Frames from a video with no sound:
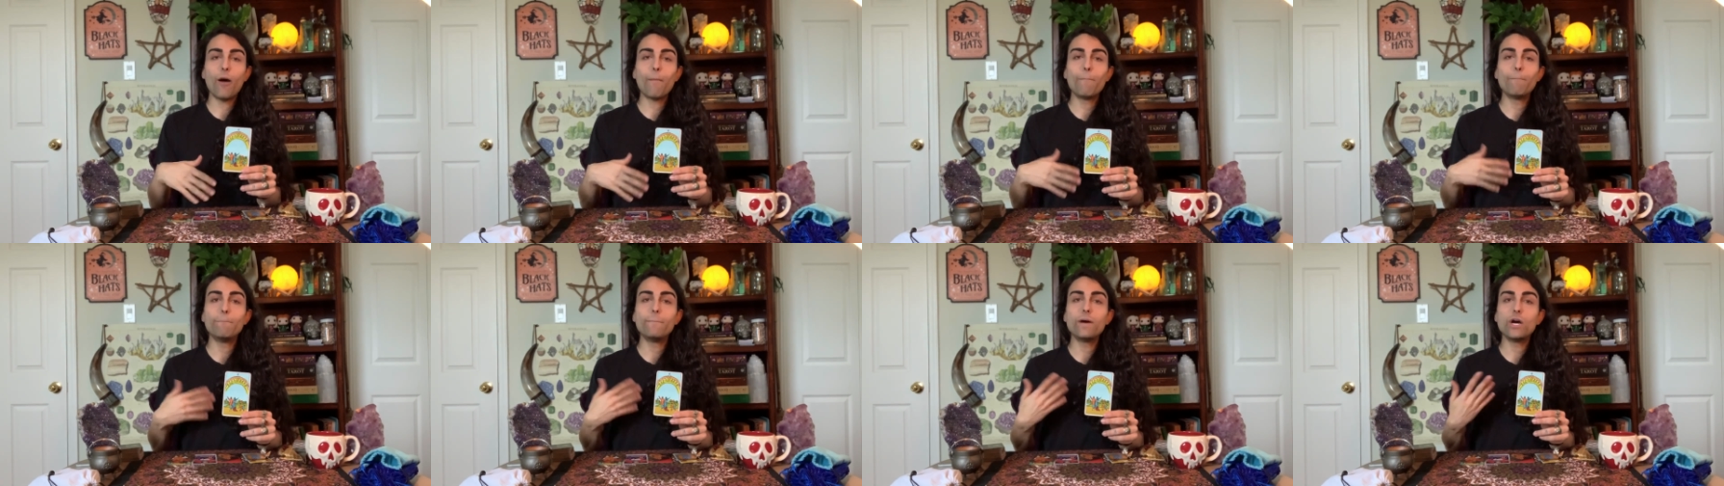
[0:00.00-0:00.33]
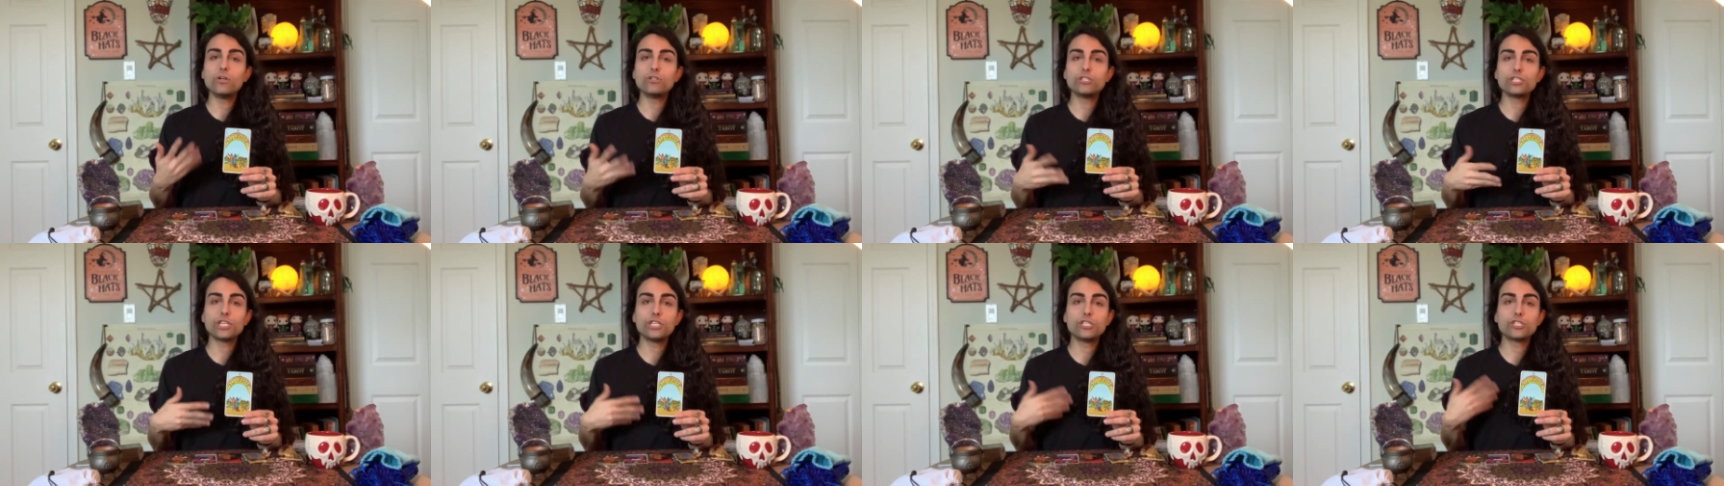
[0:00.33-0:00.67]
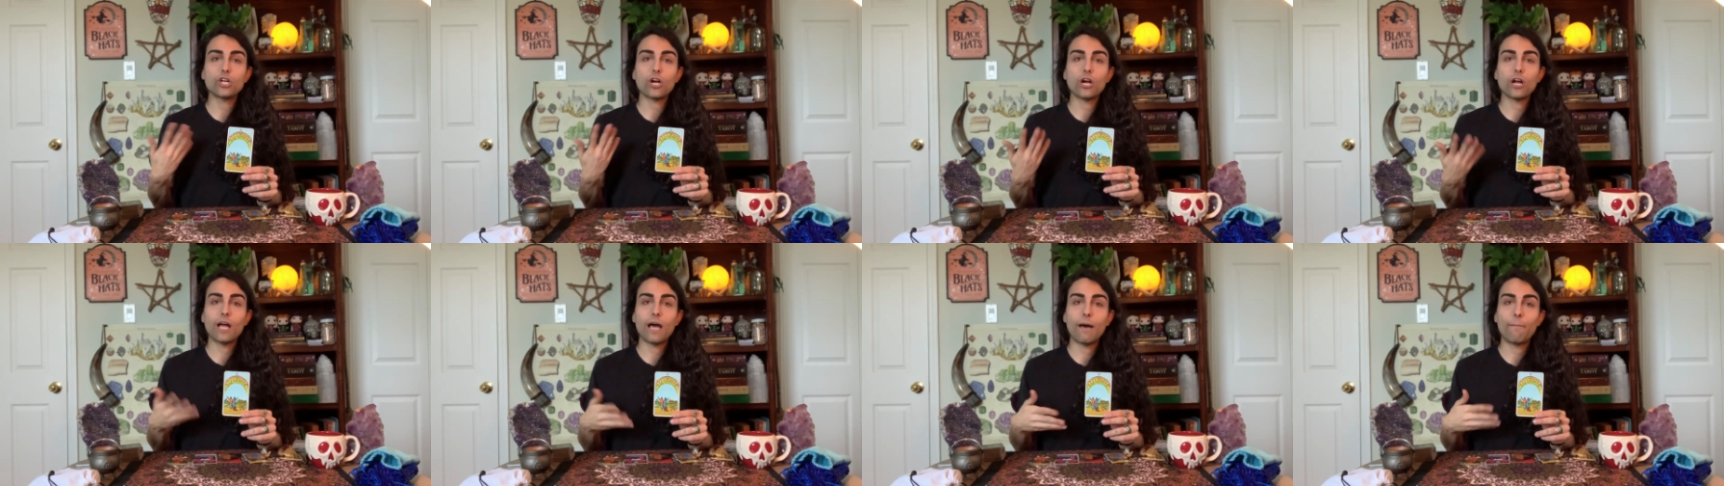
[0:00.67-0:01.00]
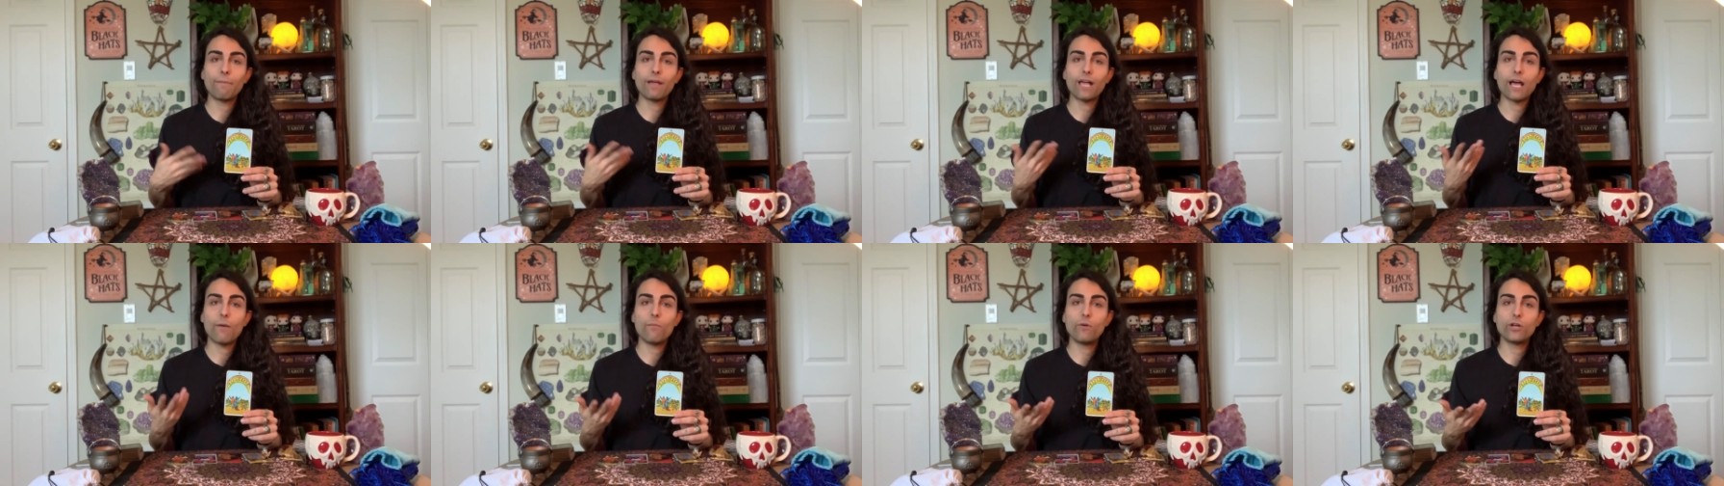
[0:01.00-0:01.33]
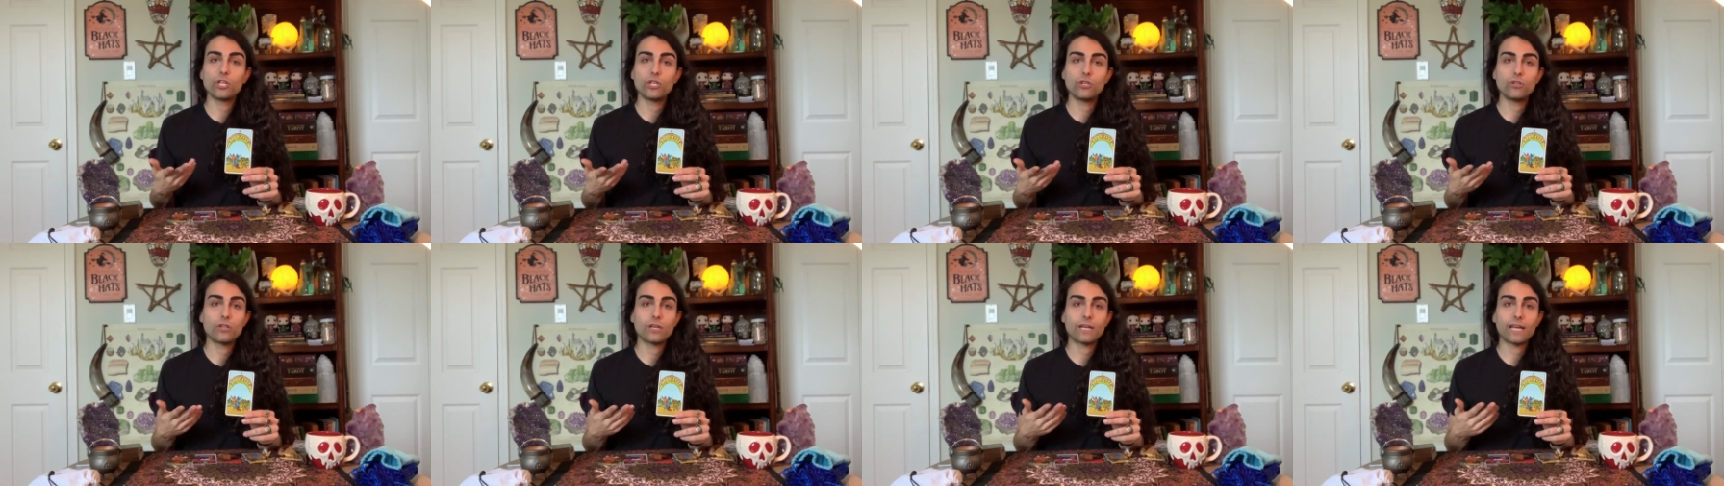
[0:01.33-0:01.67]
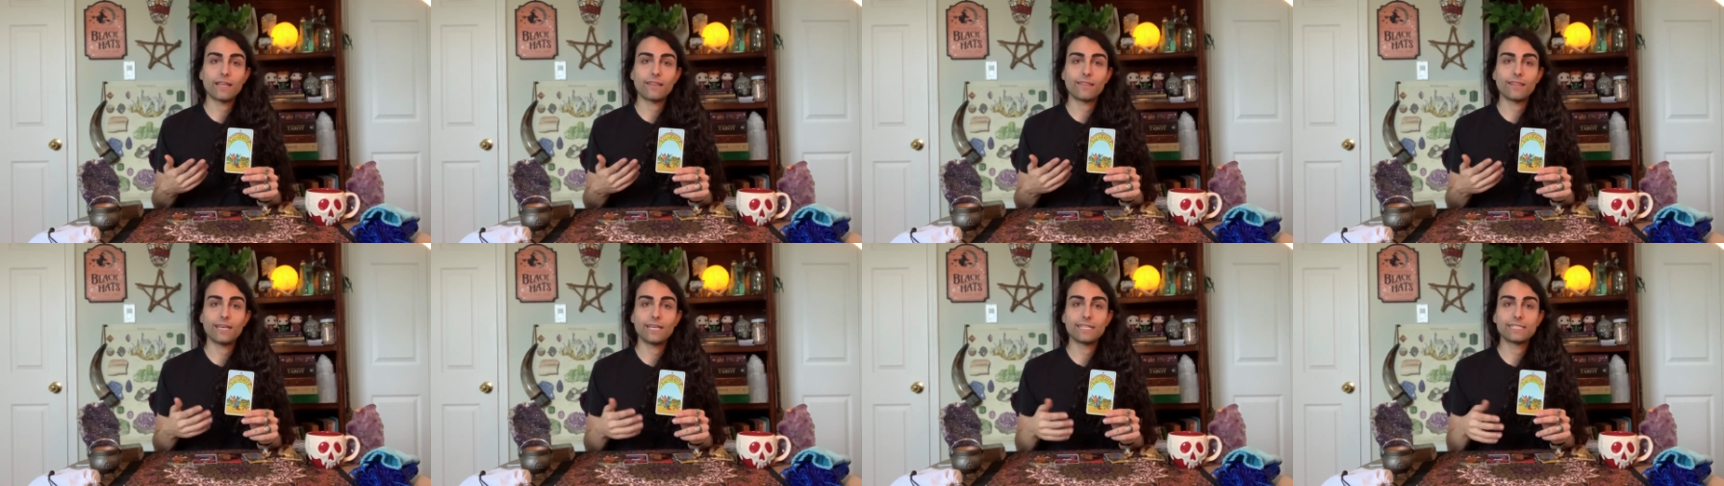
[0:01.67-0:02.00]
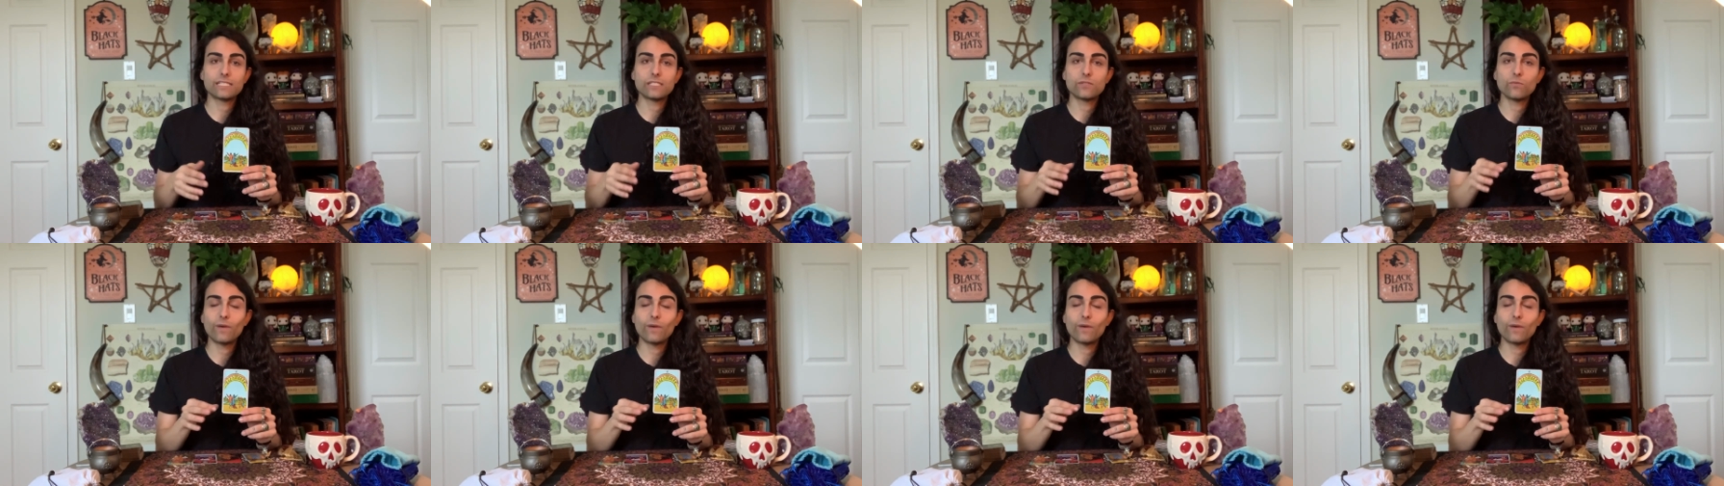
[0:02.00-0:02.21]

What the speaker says: emotions are coming up when you look at this?